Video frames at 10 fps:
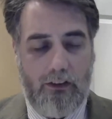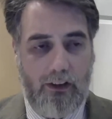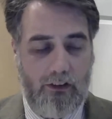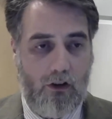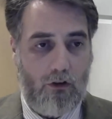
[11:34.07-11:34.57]

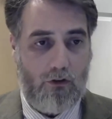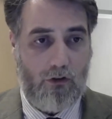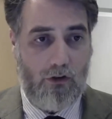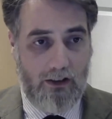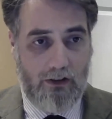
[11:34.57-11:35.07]
Since God
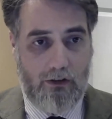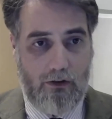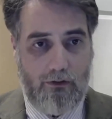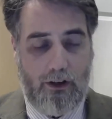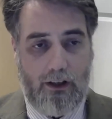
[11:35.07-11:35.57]
created the
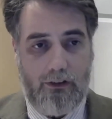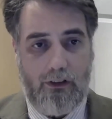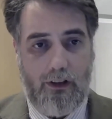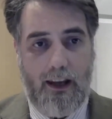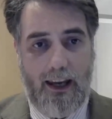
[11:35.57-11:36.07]

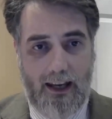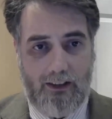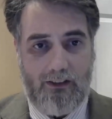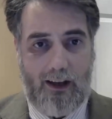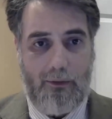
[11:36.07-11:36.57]
universe, he
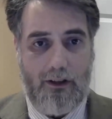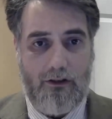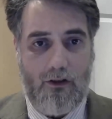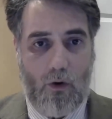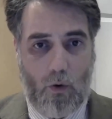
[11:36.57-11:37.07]

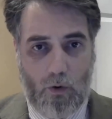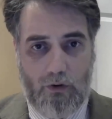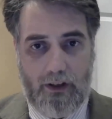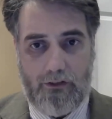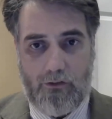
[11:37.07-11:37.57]
established
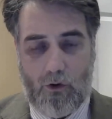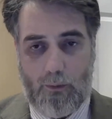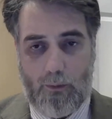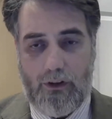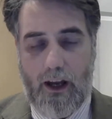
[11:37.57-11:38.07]
all these
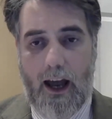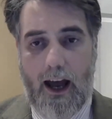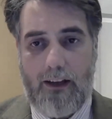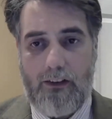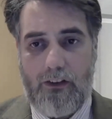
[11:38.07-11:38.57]
forms
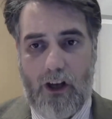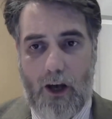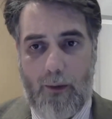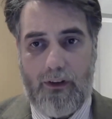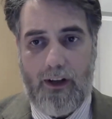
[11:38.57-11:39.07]
and
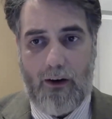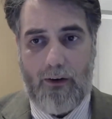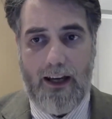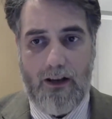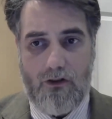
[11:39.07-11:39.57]
determined
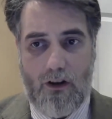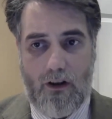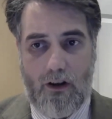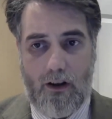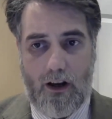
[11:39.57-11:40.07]
how each
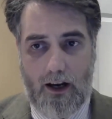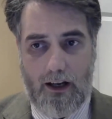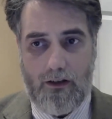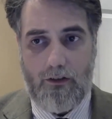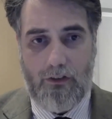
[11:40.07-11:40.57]

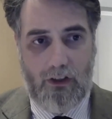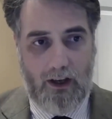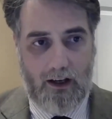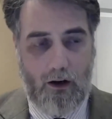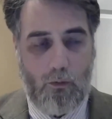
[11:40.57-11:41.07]
kind of
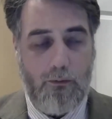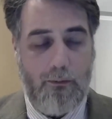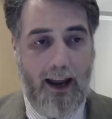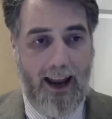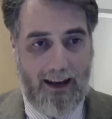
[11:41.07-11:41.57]
thing
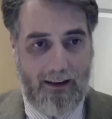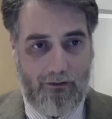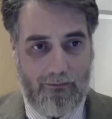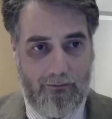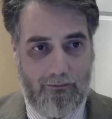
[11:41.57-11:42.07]
would behave.
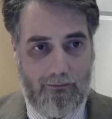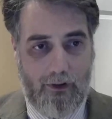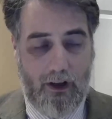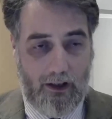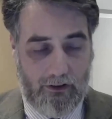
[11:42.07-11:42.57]

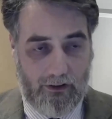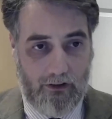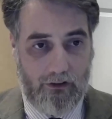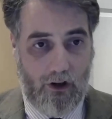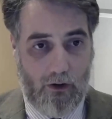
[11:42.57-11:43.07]
Thus,
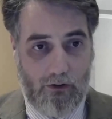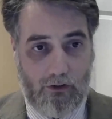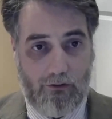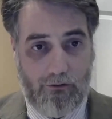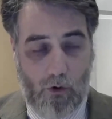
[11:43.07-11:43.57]

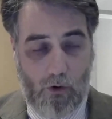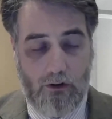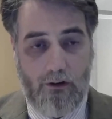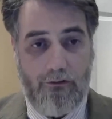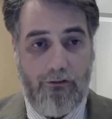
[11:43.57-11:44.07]
stones
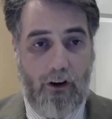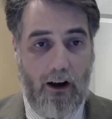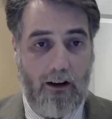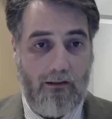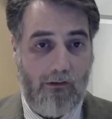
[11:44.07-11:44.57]
fall,
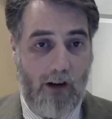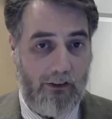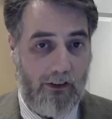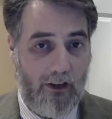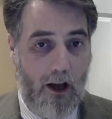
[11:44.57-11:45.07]
fire
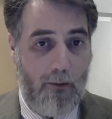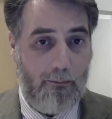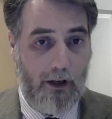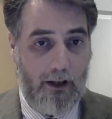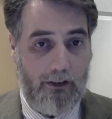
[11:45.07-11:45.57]
rises,
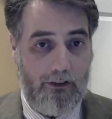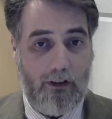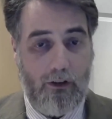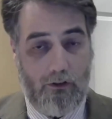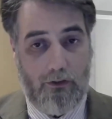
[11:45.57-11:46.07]

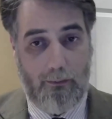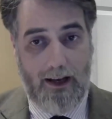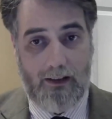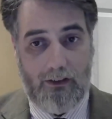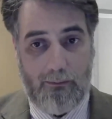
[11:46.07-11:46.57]
birds look for
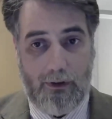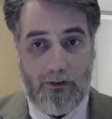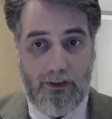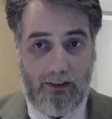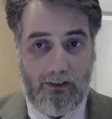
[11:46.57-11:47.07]
mates and
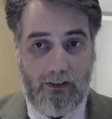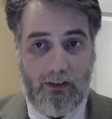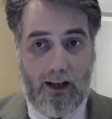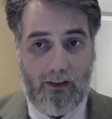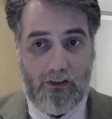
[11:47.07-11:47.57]
build
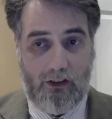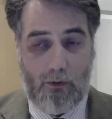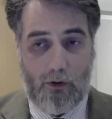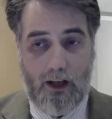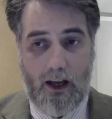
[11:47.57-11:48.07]
nests, and
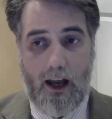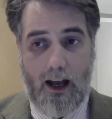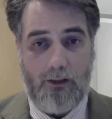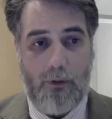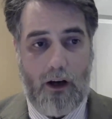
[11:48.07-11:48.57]
so on,
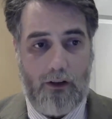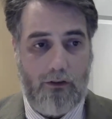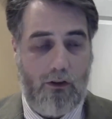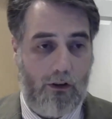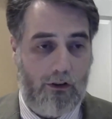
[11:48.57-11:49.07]
as
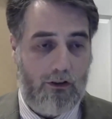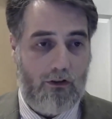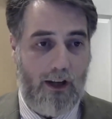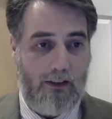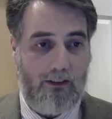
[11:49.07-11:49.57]
part of God's
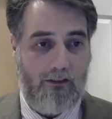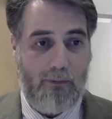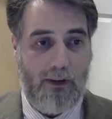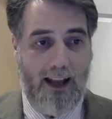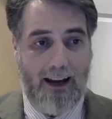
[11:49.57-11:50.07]
creative
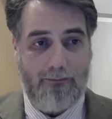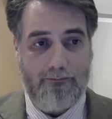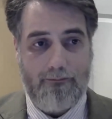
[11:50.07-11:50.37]
plan.